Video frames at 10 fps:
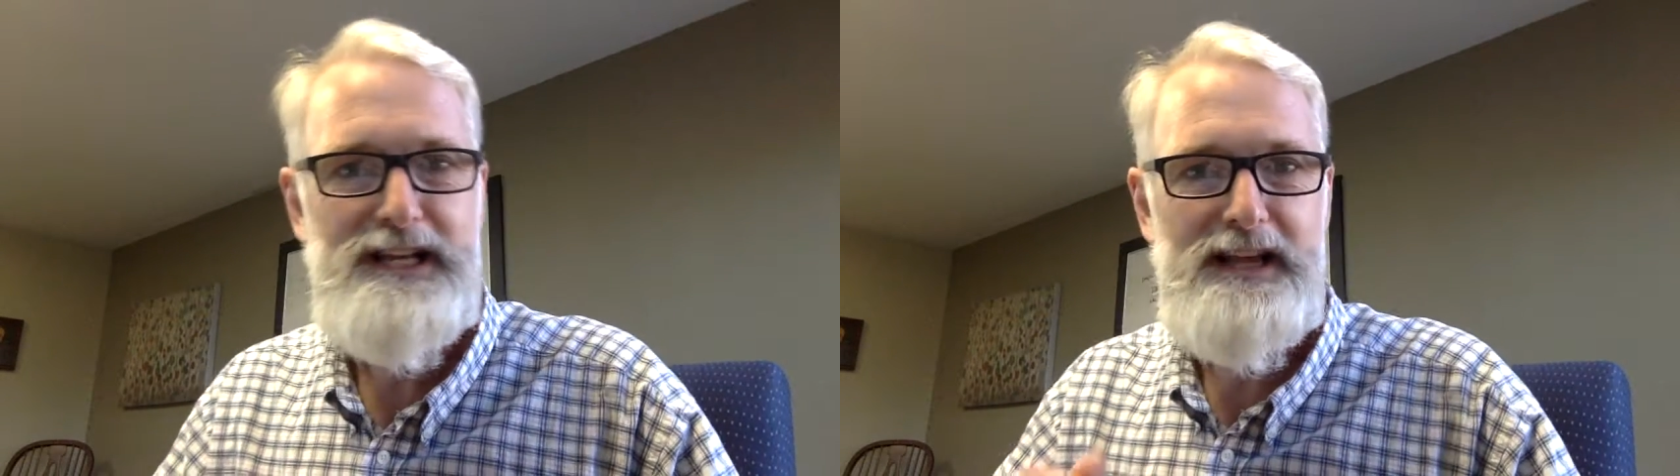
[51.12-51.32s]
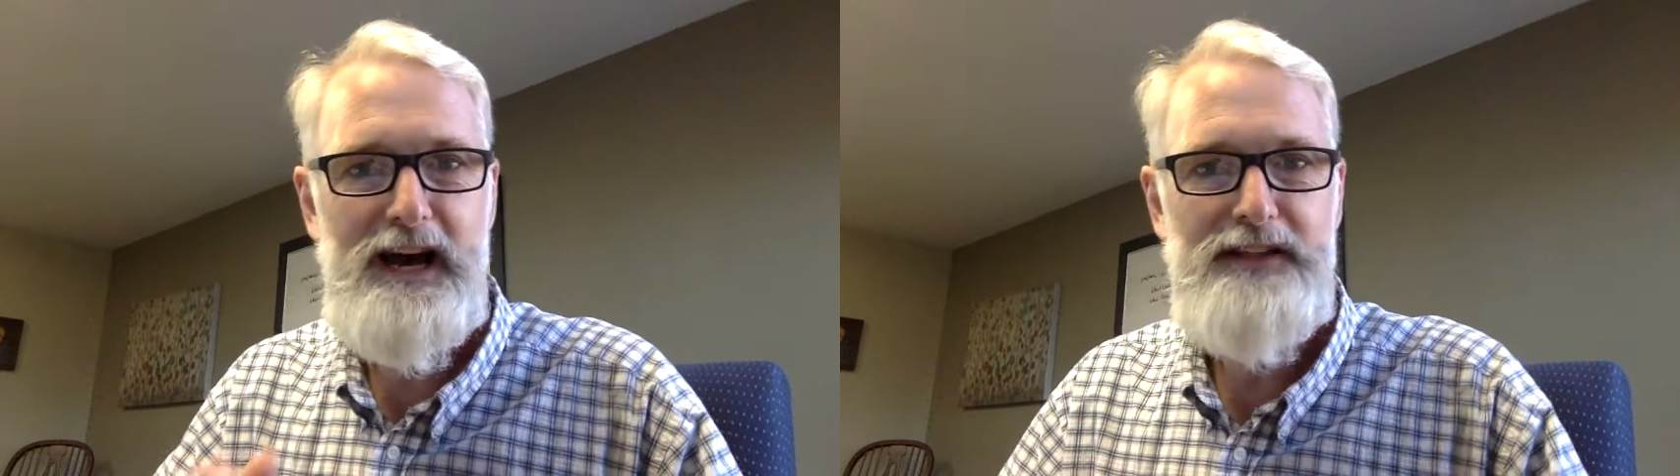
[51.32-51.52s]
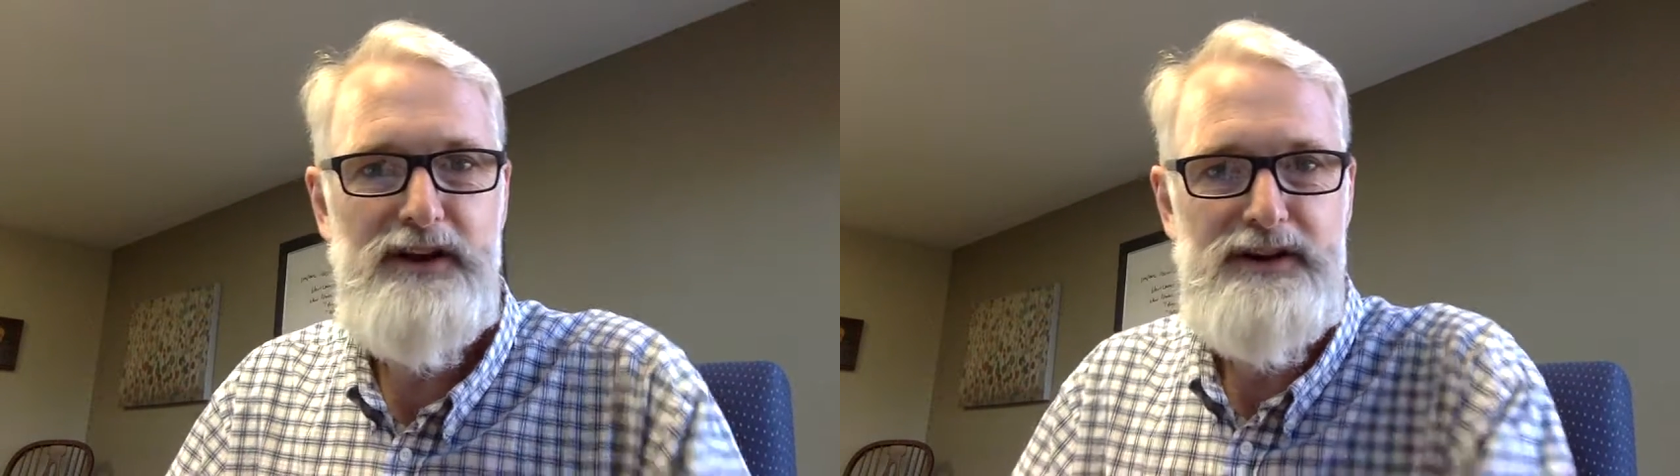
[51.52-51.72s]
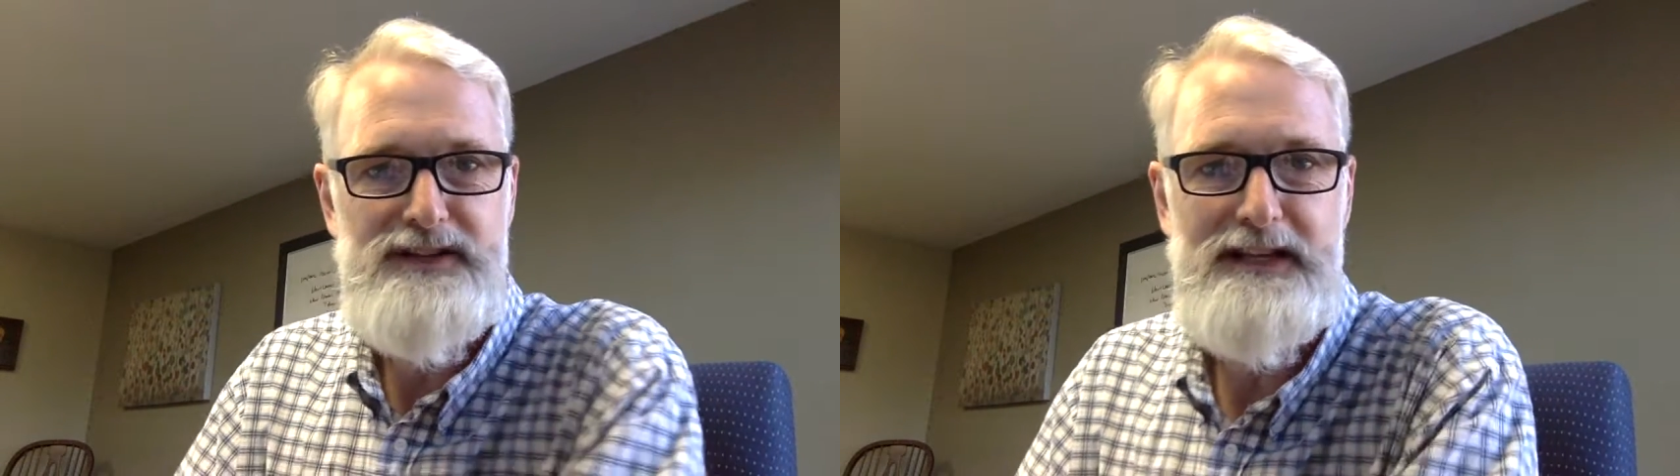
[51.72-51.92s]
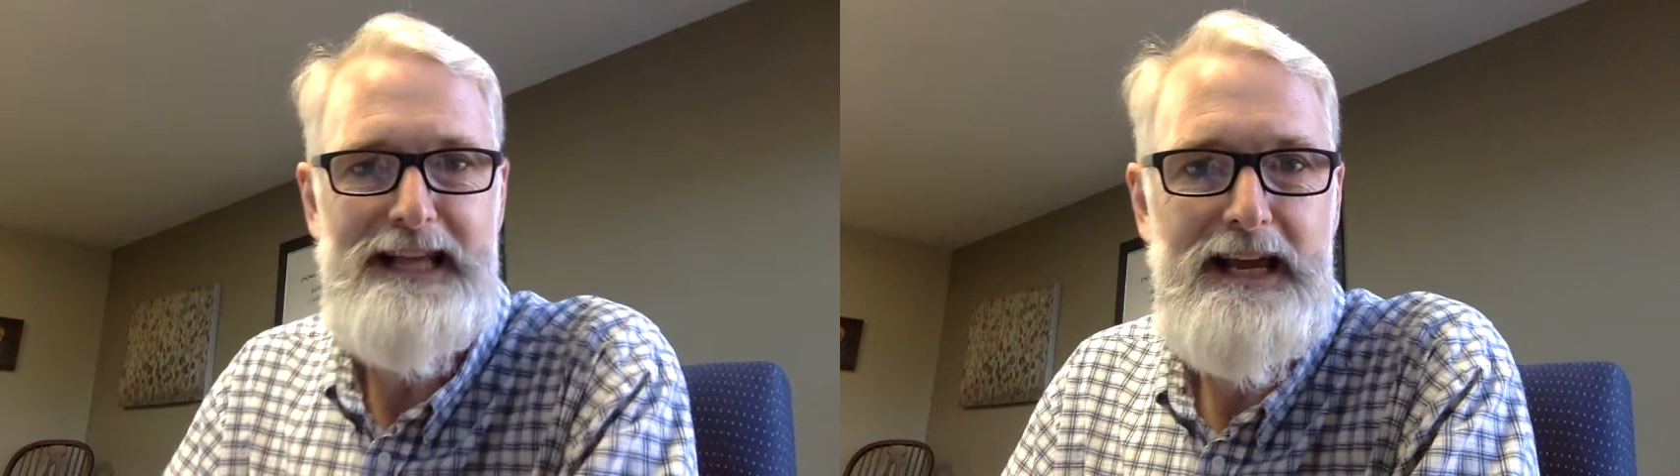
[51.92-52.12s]
uh, there
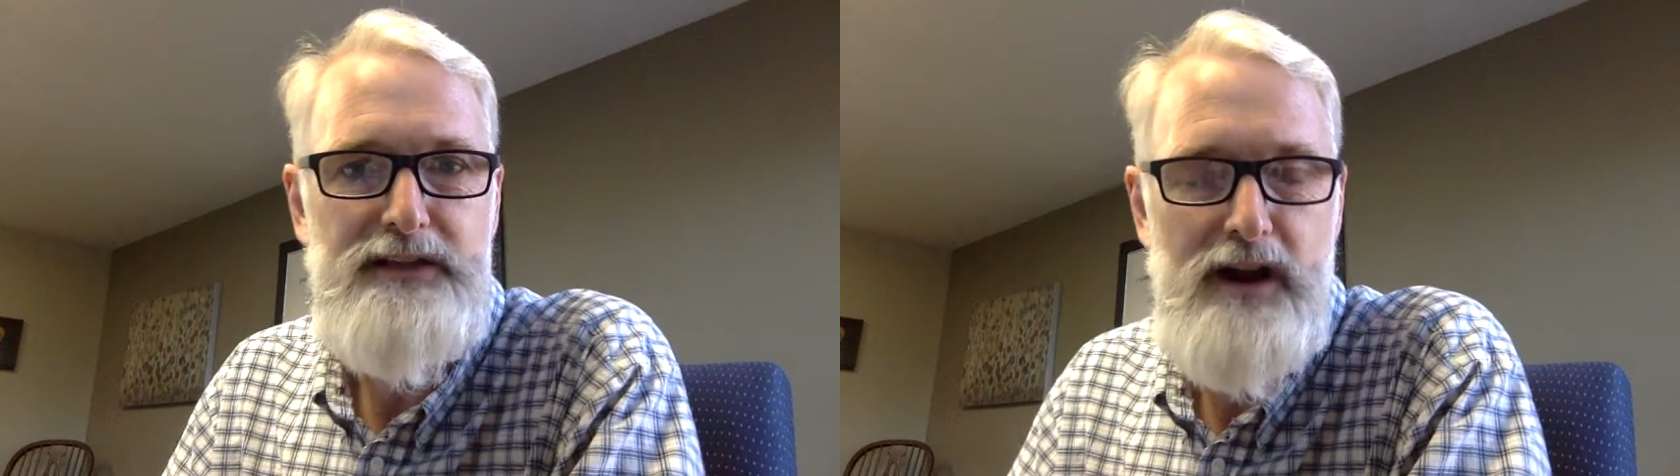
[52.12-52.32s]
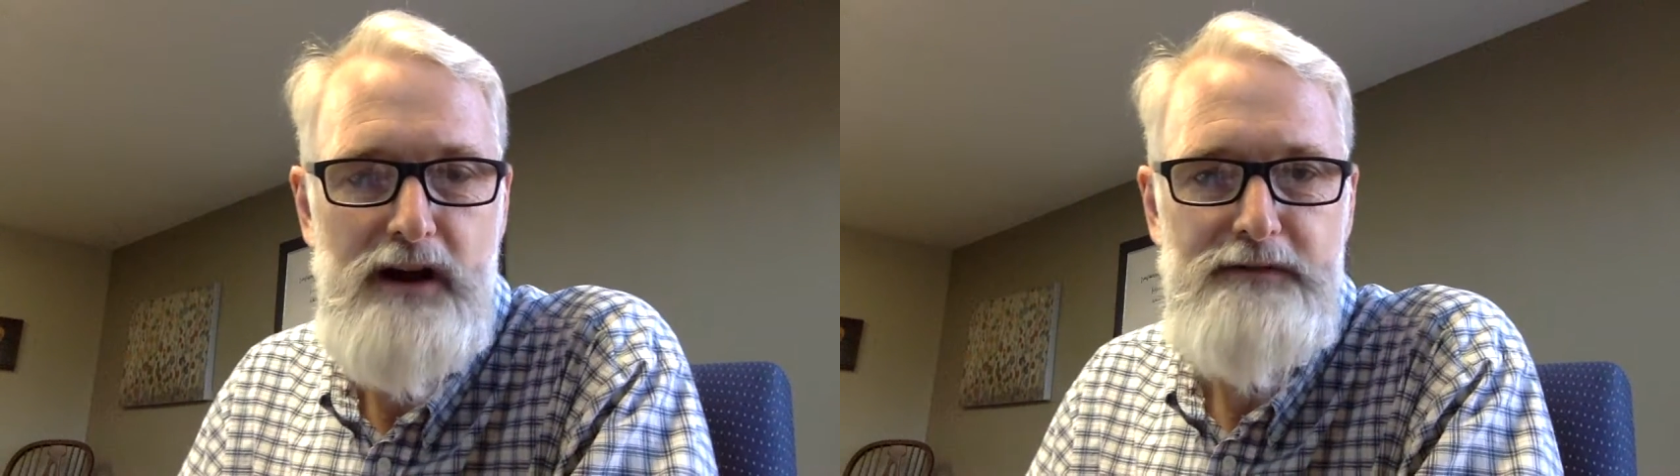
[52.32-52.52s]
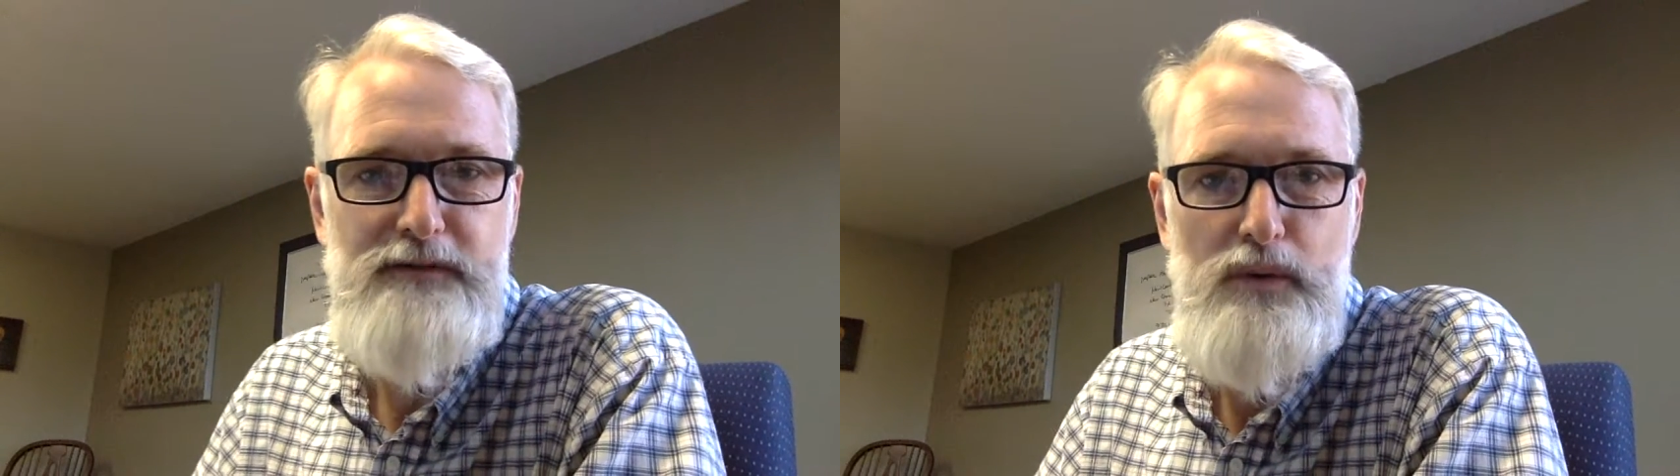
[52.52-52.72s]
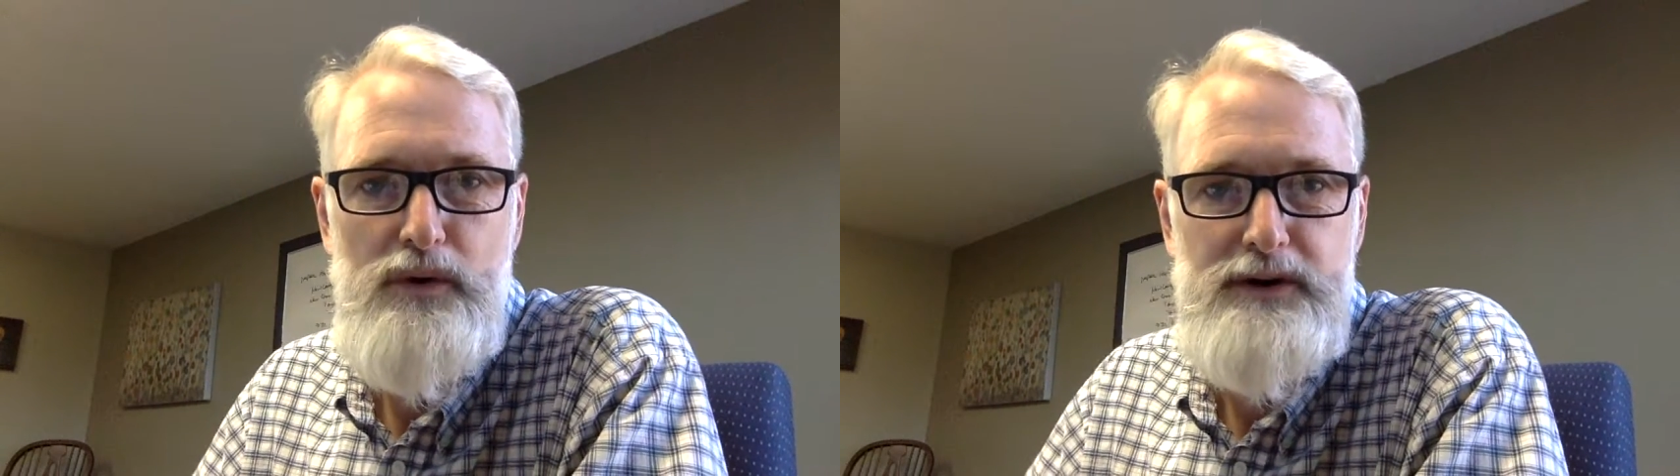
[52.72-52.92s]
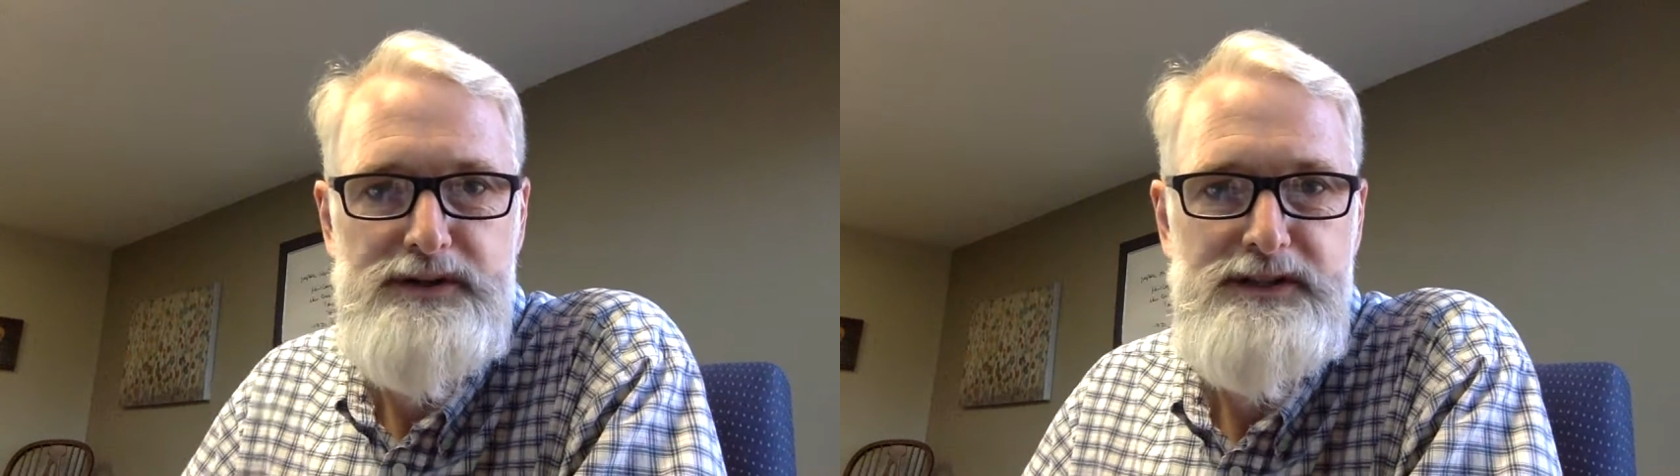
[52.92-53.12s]
is a link there
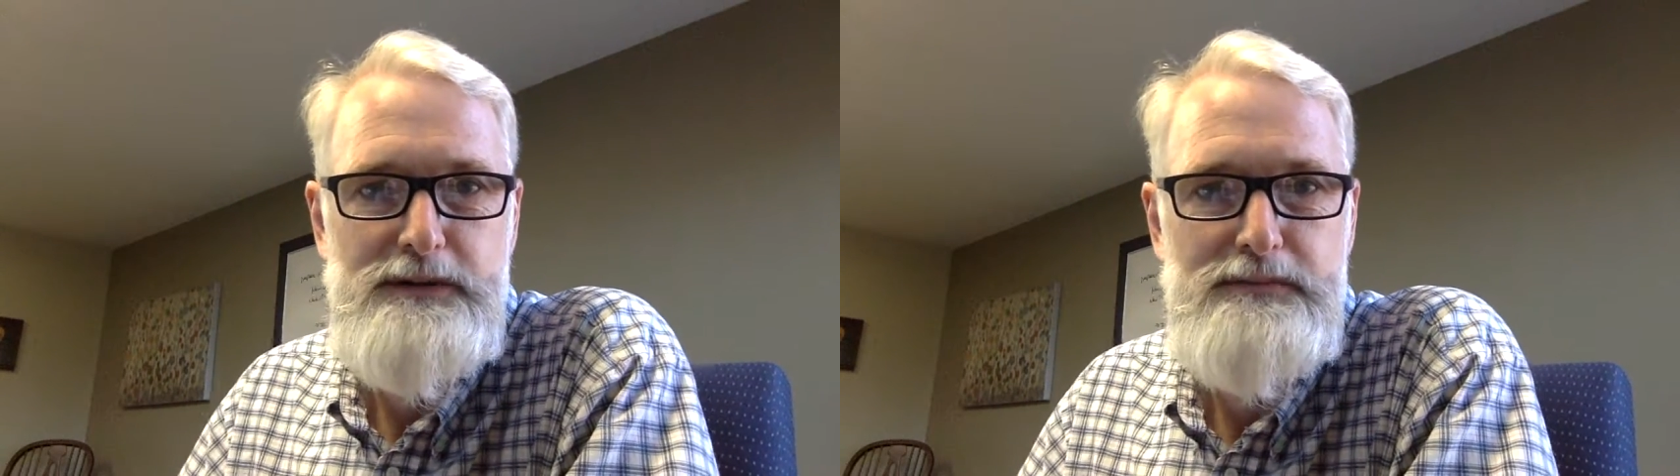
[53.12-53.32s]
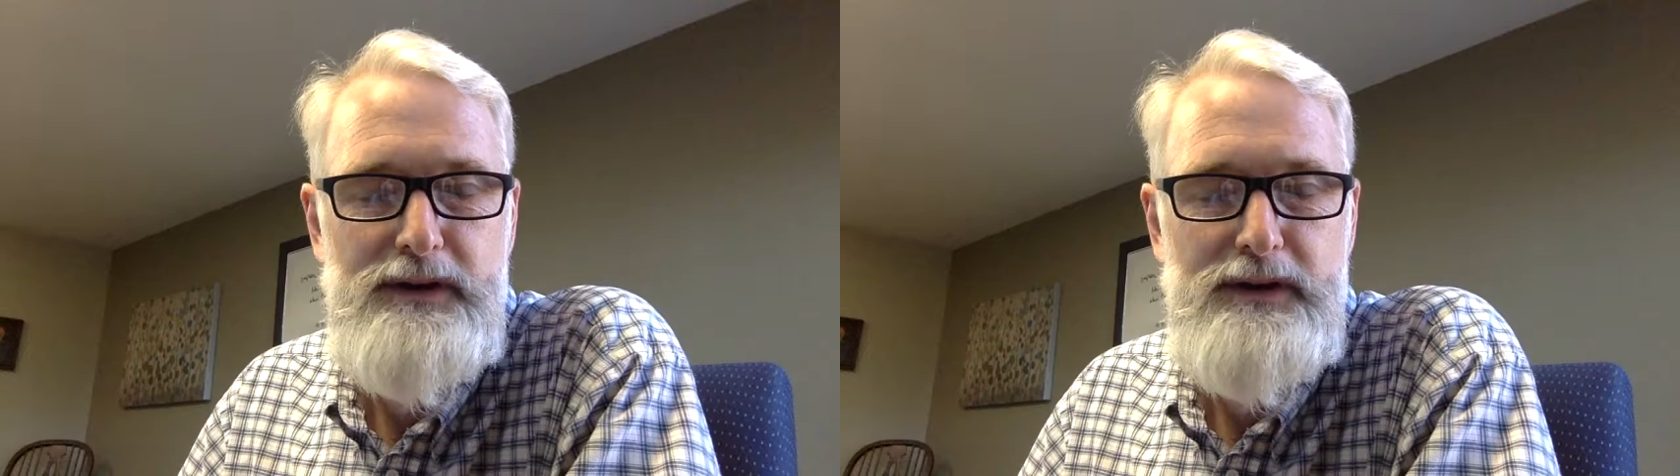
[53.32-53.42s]
for some